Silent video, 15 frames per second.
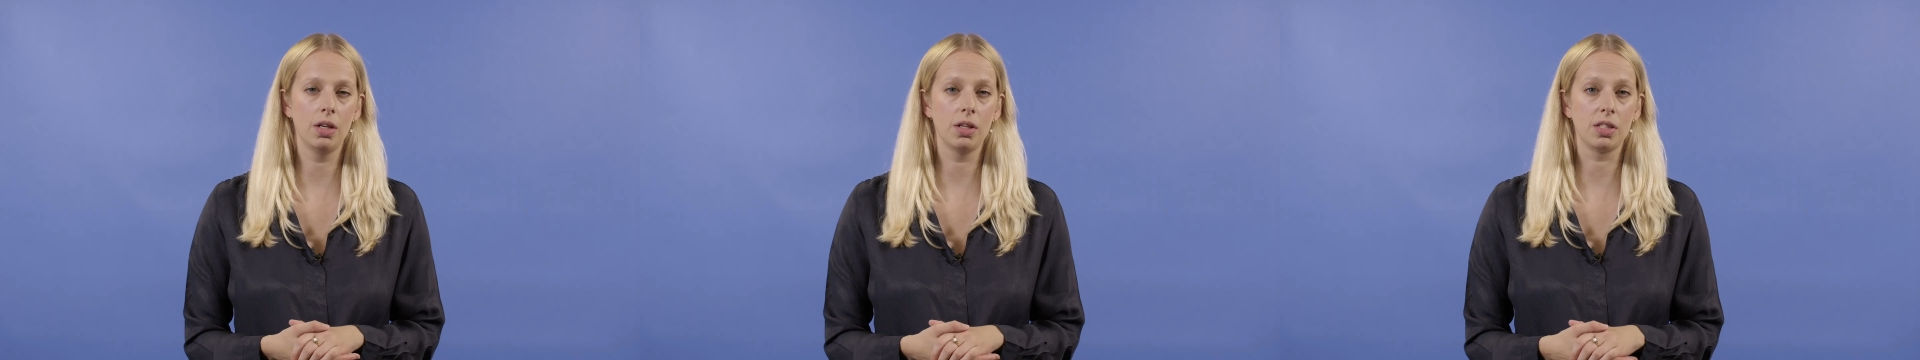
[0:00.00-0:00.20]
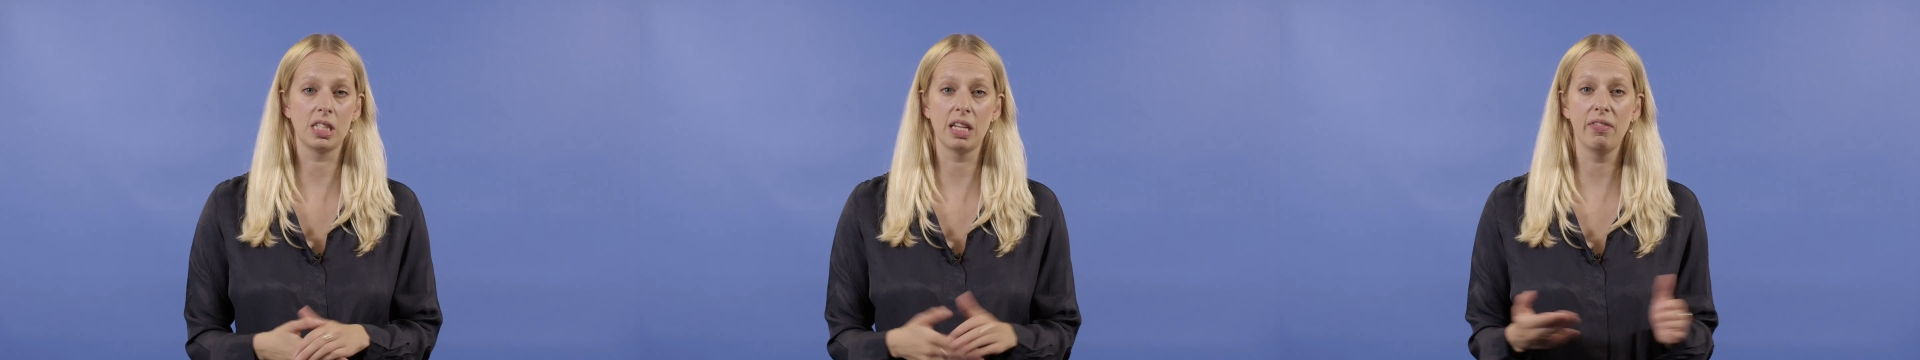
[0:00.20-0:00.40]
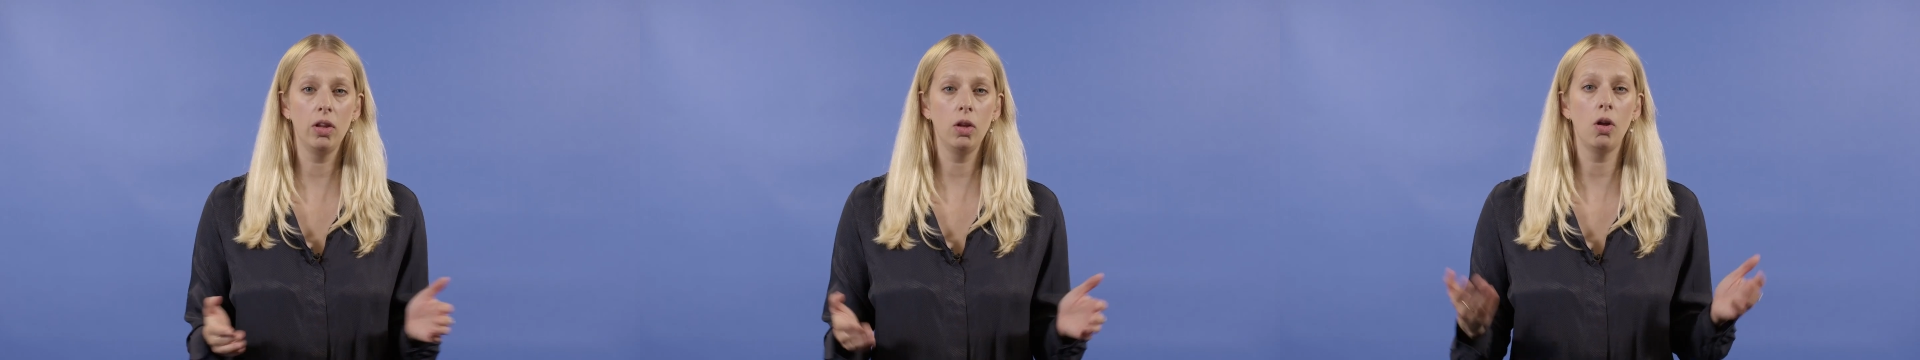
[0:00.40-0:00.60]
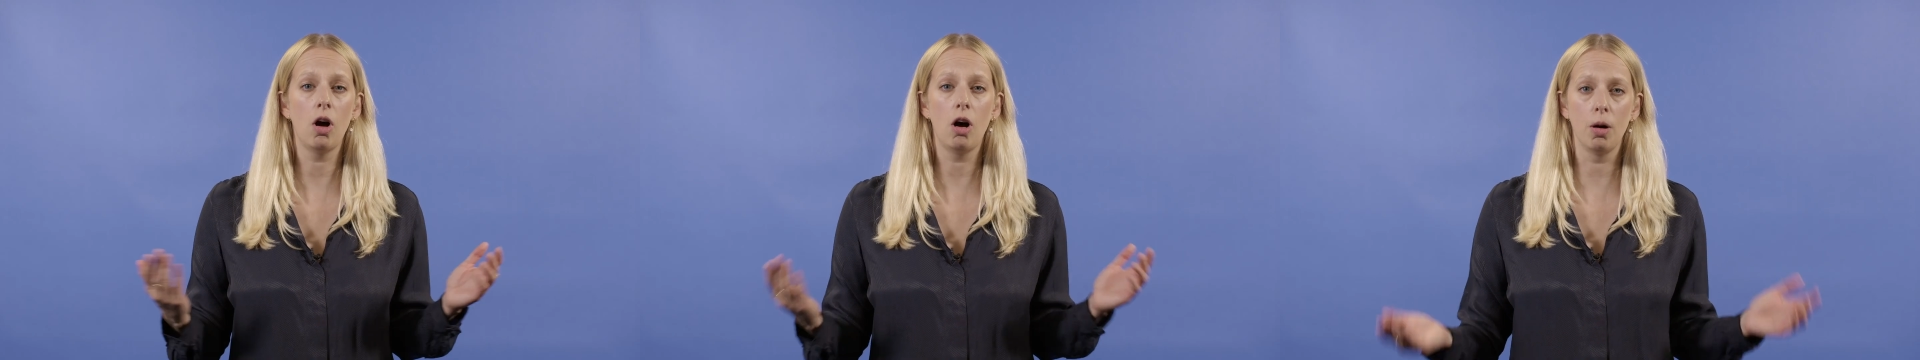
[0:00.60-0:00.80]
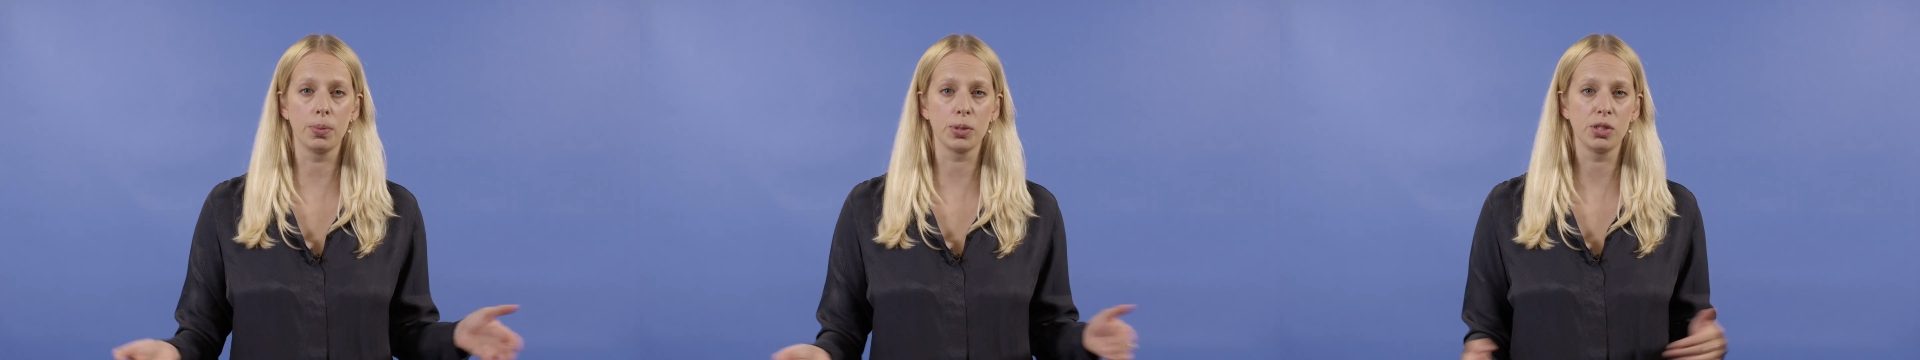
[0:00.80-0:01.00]
several
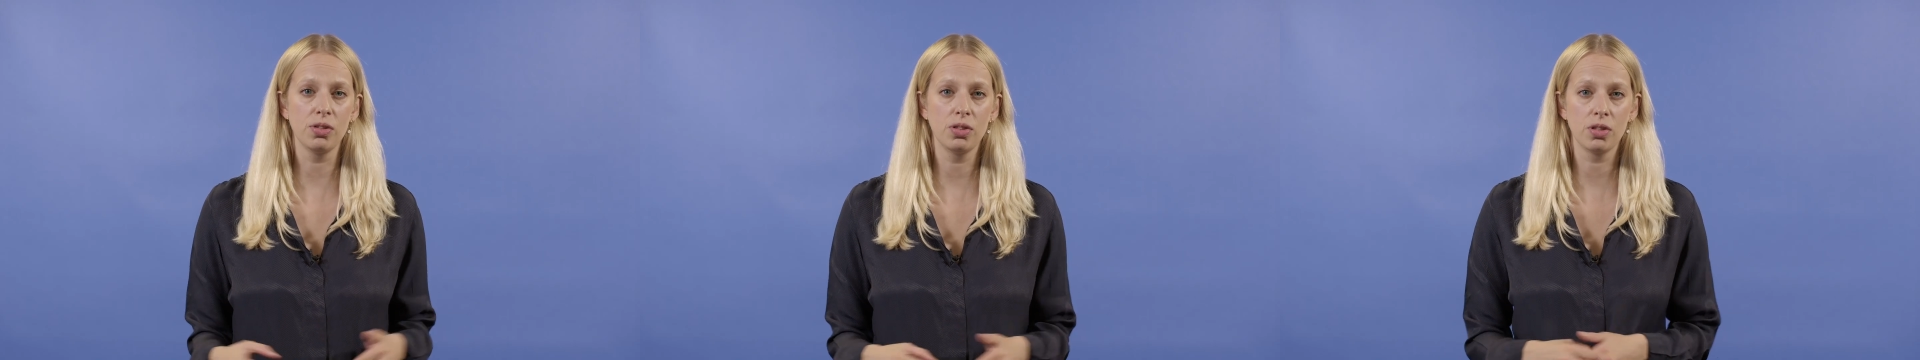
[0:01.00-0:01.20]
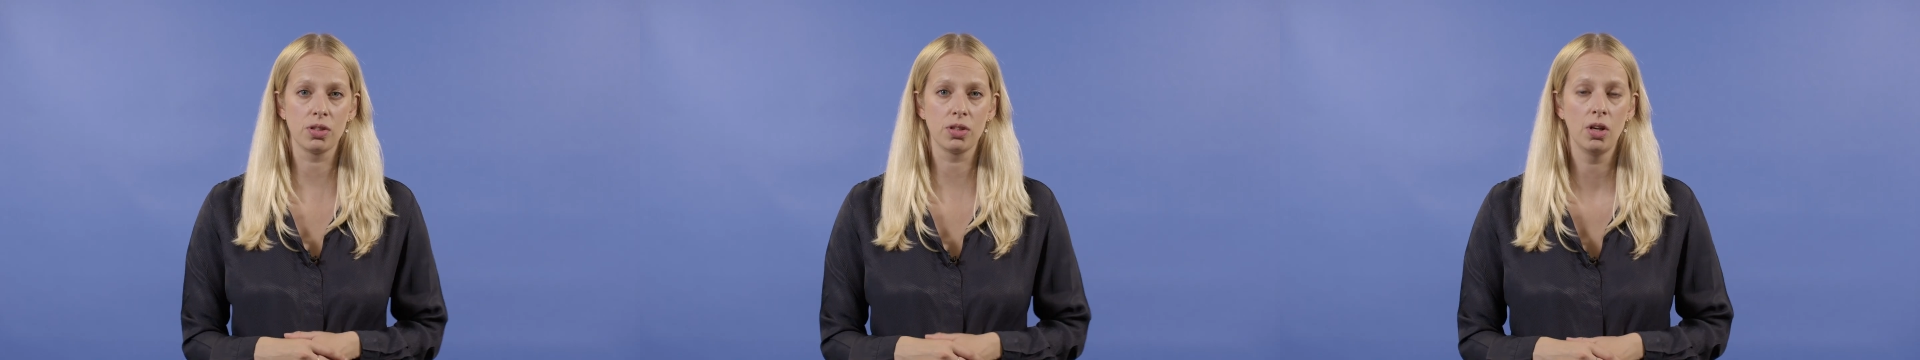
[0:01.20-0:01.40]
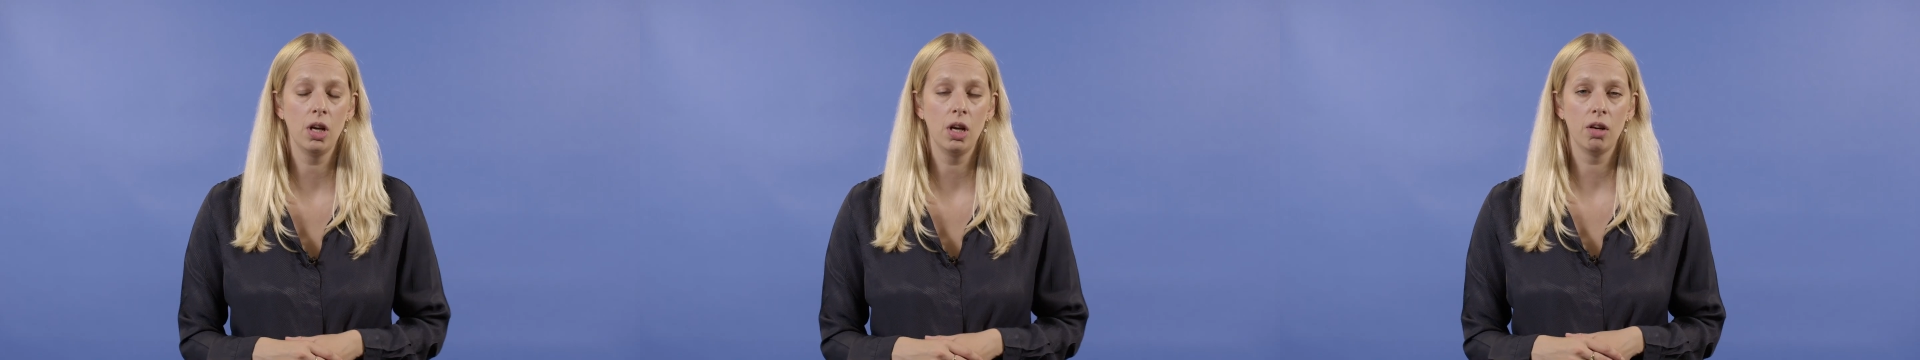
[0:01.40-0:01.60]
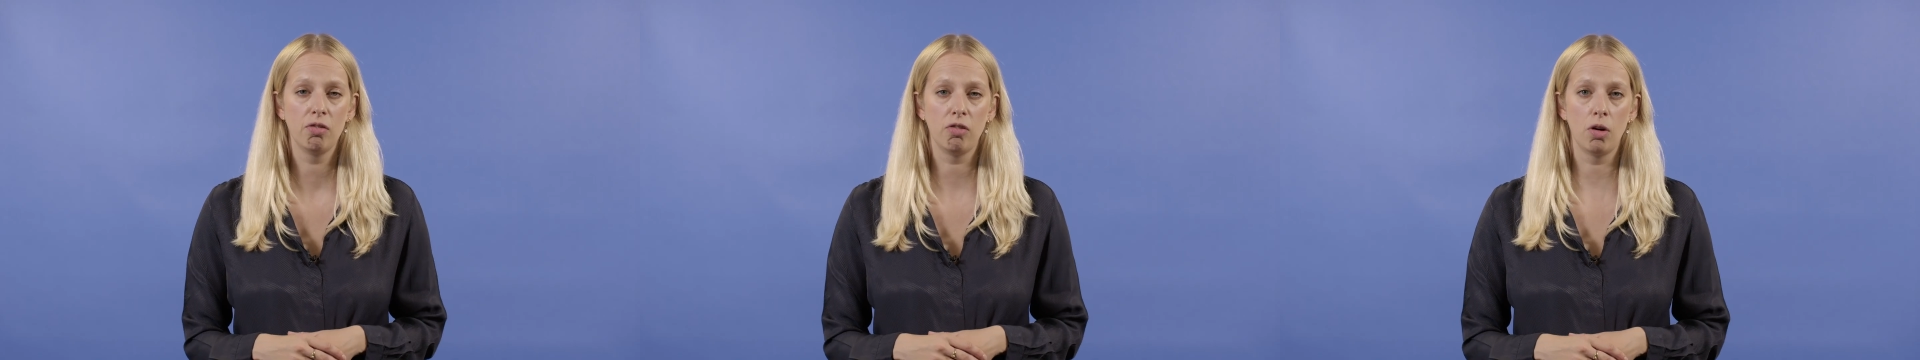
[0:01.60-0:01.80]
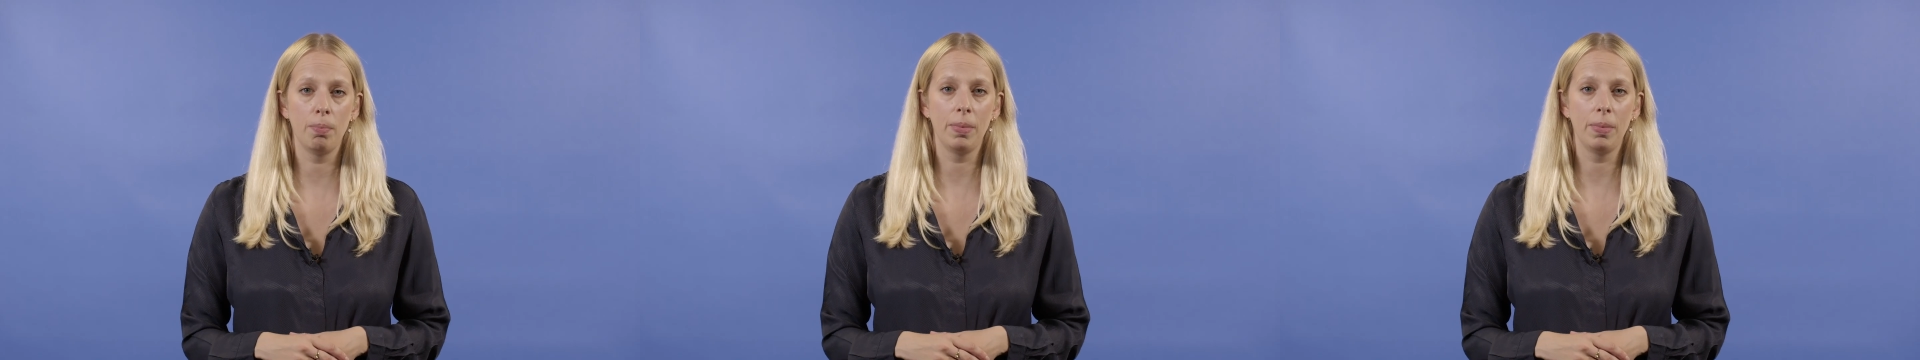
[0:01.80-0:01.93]
options for